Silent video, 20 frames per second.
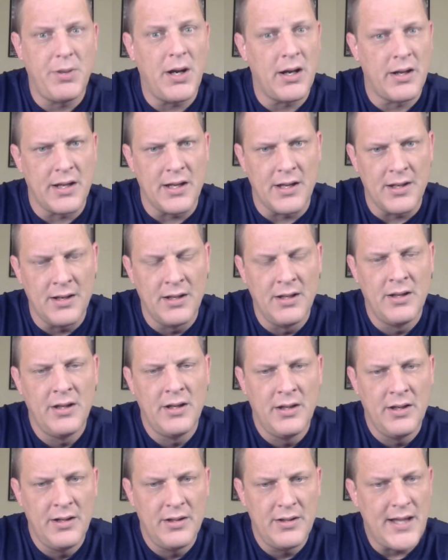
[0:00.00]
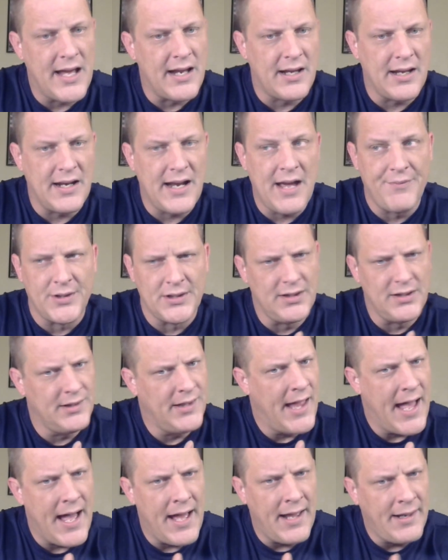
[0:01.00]
bucket that could have a
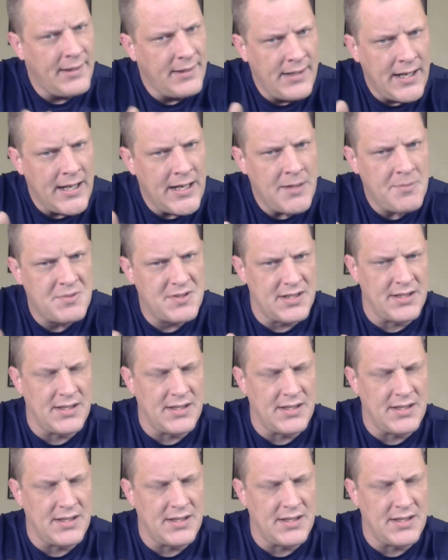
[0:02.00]
lot of names